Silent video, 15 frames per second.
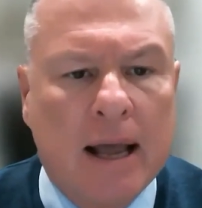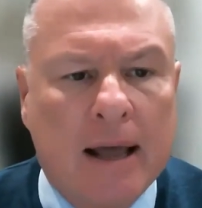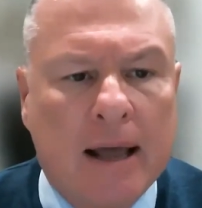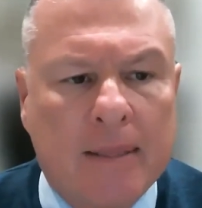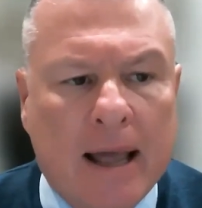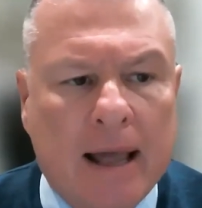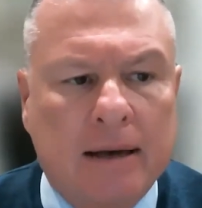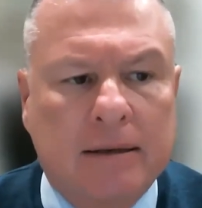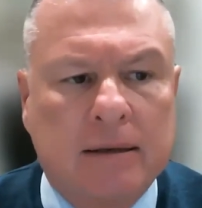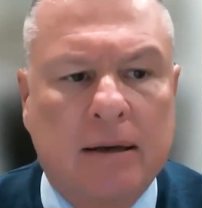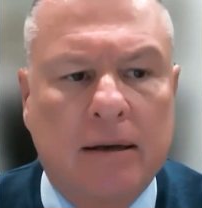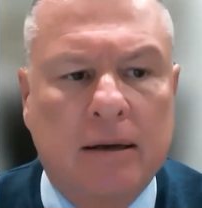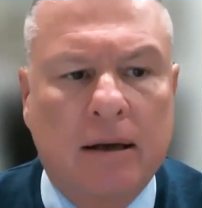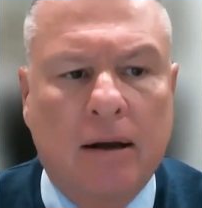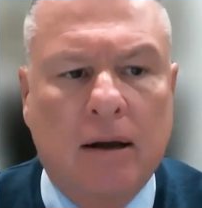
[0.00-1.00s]
And that
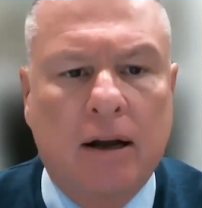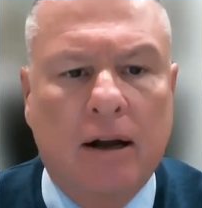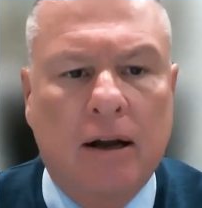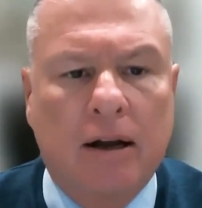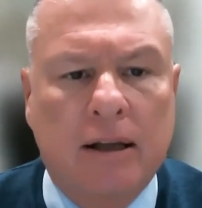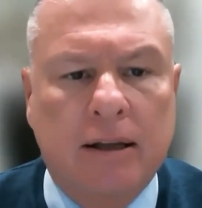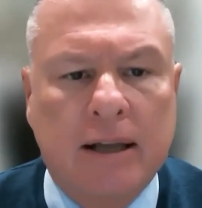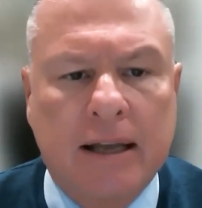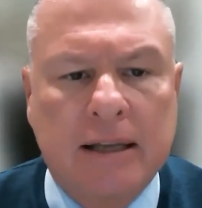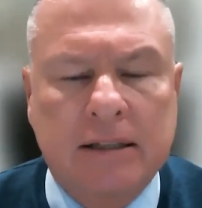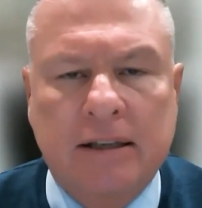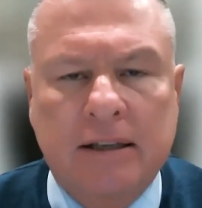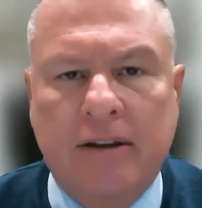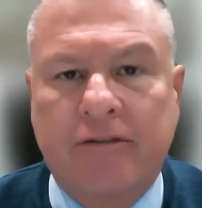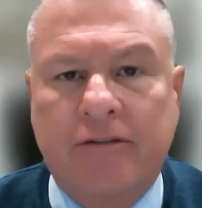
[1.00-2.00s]

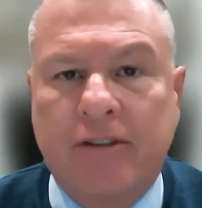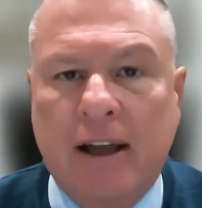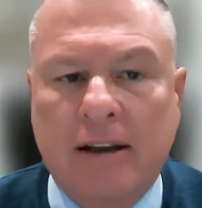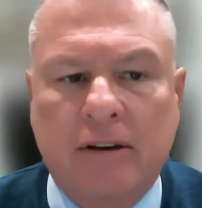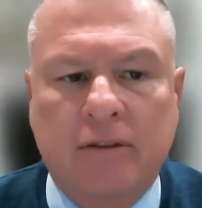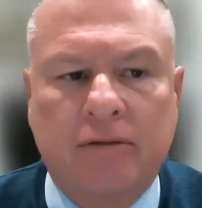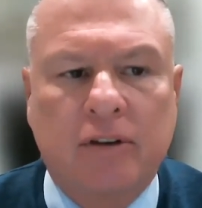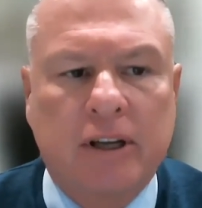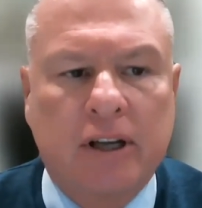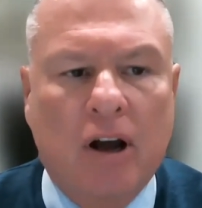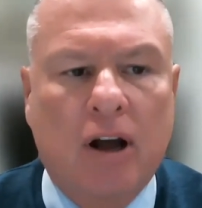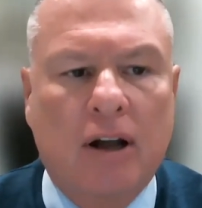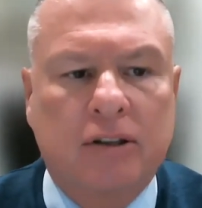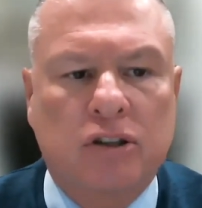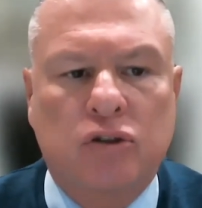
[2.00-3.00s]
has effectively
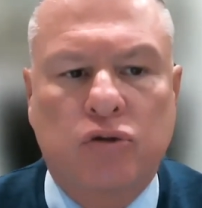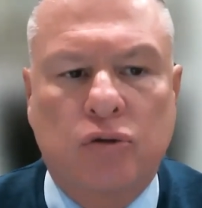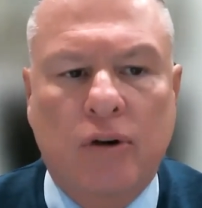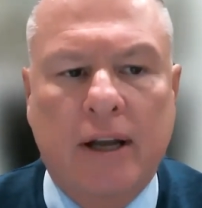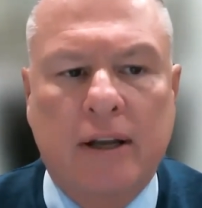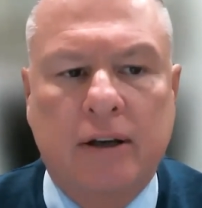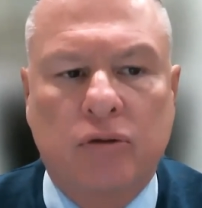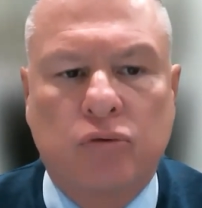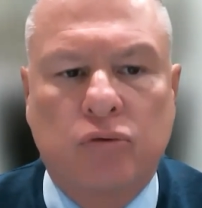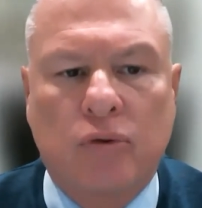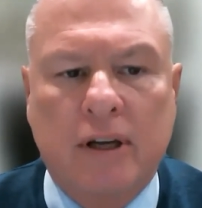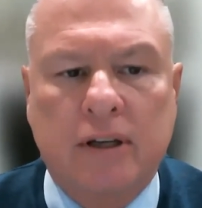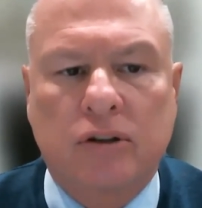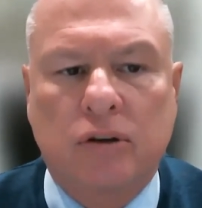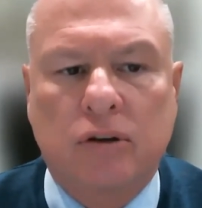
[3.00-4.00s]
concentrated
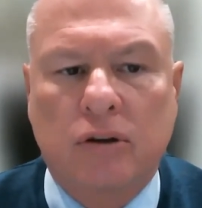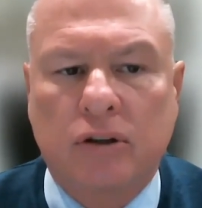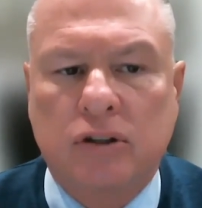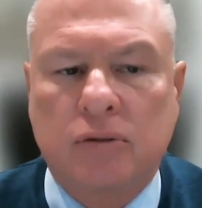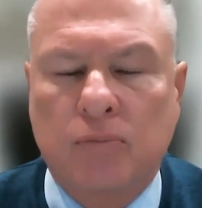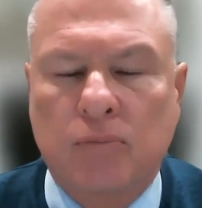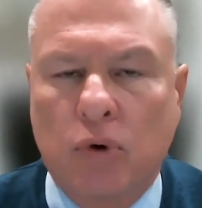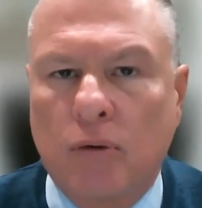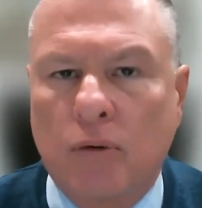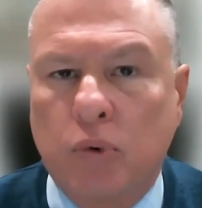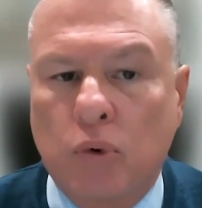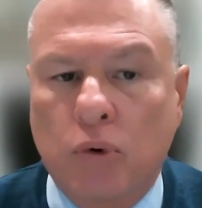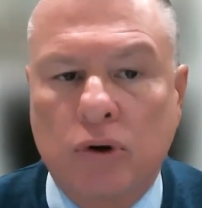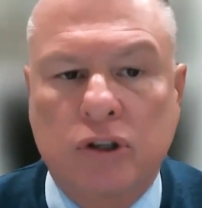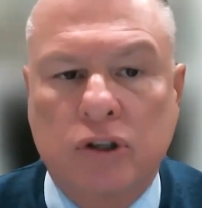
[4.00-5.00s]
risk on a small
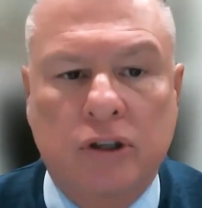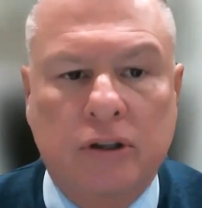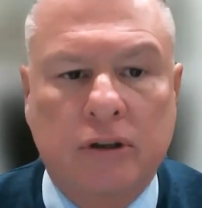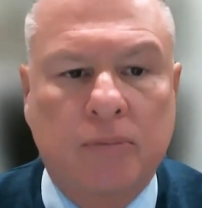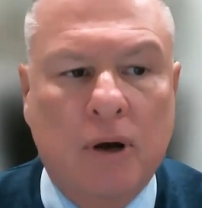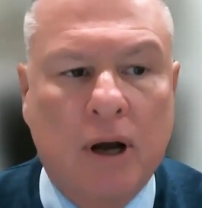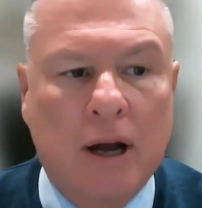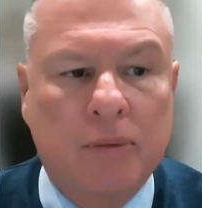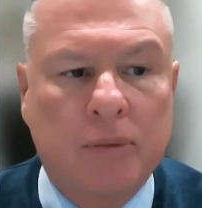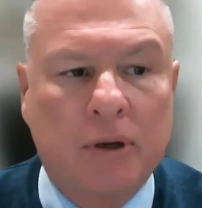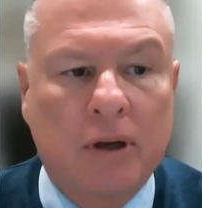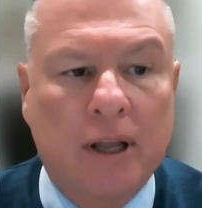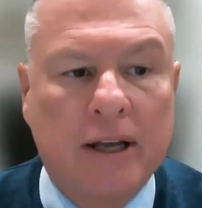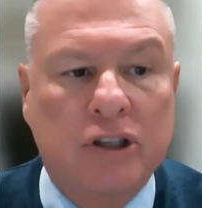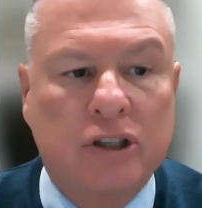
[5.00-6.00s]
portion of the
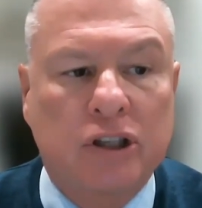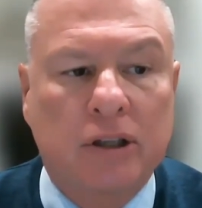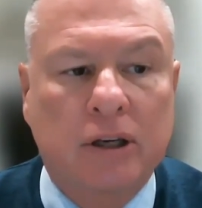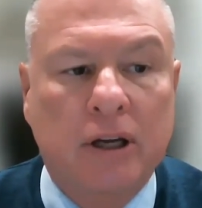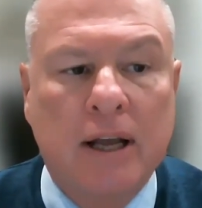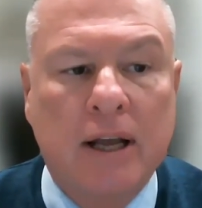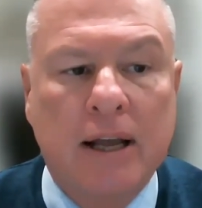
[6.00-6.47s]
population.